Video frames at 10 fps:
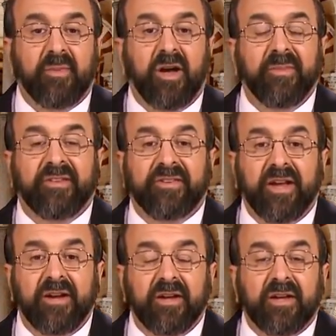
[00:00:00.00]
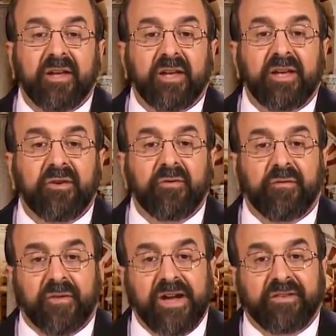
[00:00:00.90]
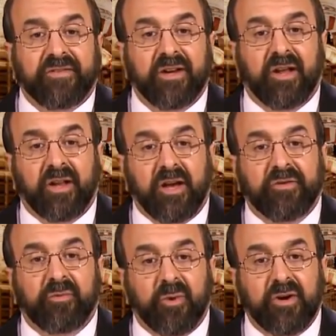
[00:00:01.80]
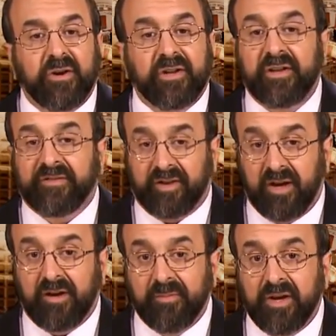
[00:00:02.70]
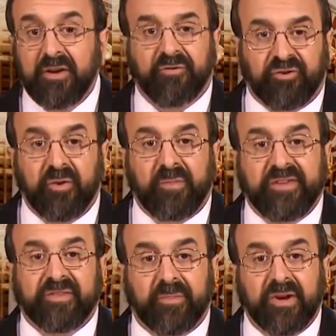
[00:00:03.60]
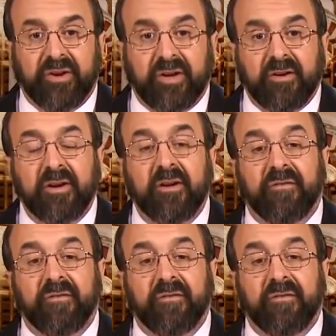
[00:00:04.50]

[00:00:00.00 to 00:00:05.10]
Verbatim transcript: Muhammad said, "He who fights that Allah's word, Islam, should be superior,